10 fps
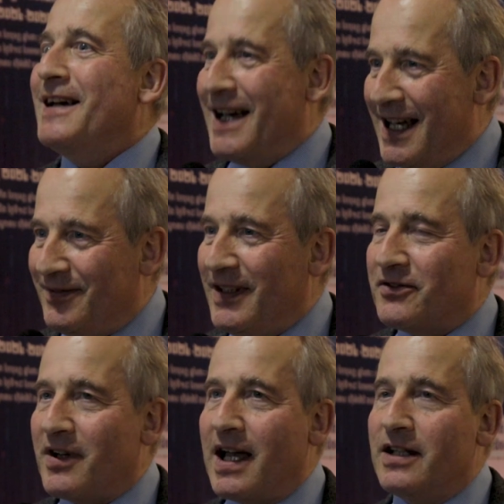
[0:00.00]
and we
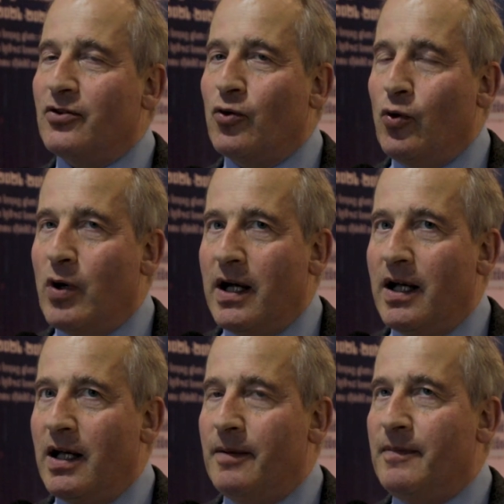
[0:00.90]
try to
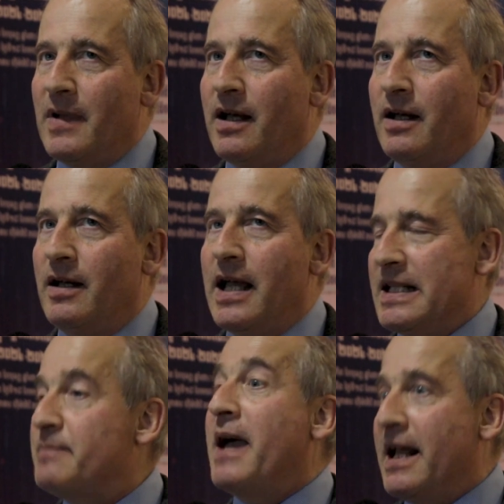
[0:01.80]
um, uh,
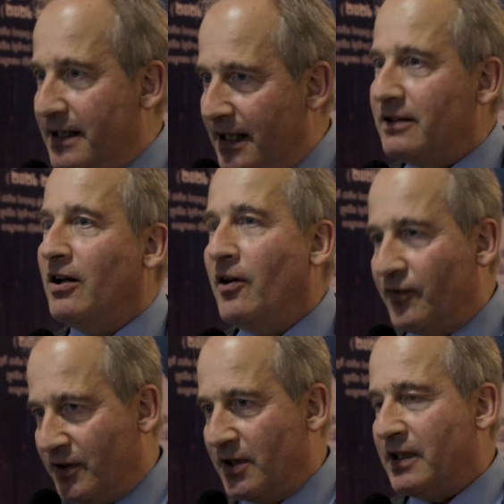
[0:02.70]
expand it
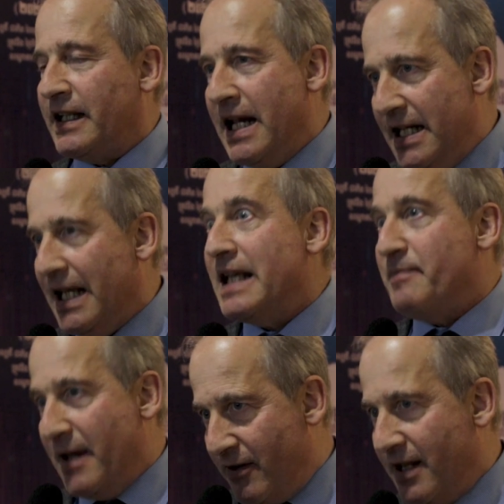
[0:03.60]
after gaining
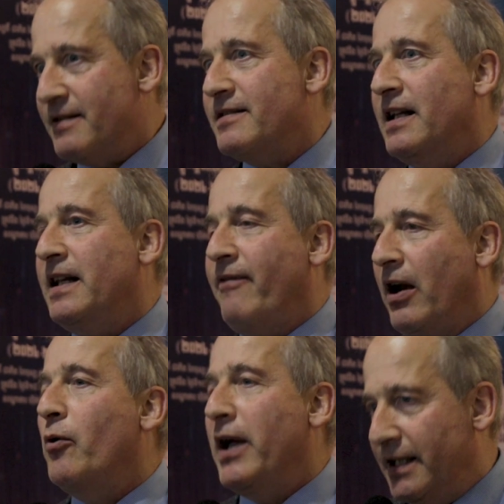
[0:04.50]
experience and
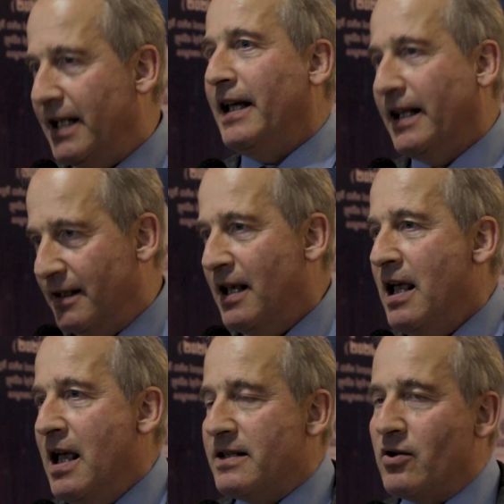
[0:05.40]
evaluating it.
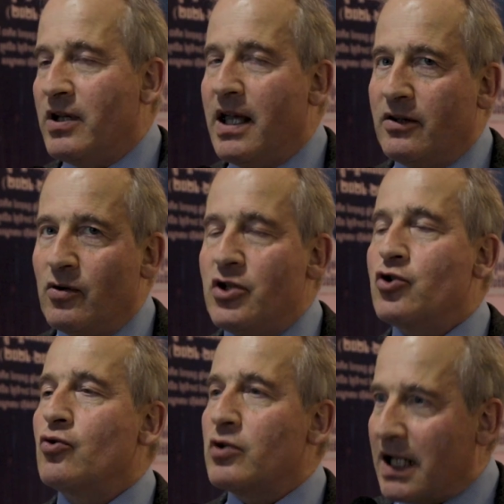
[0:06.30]
So to
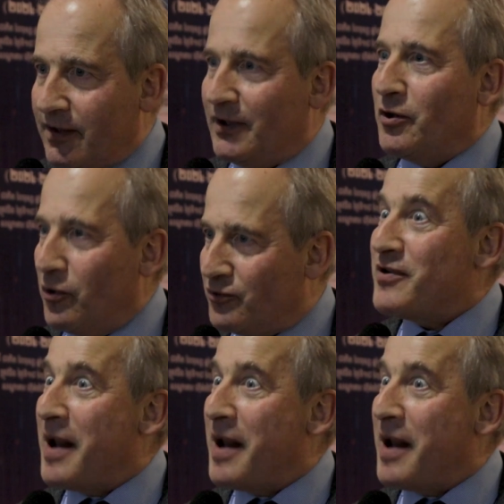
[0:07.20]
ensure that we don't